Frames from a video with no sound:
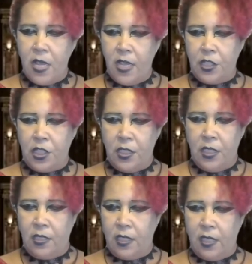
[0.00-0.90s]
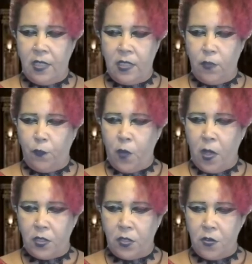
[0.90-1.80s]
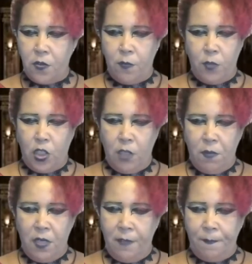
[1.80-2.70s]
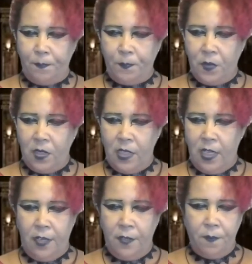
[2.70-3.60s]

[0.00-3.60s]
as she did the kids in the foster homes she'd been in.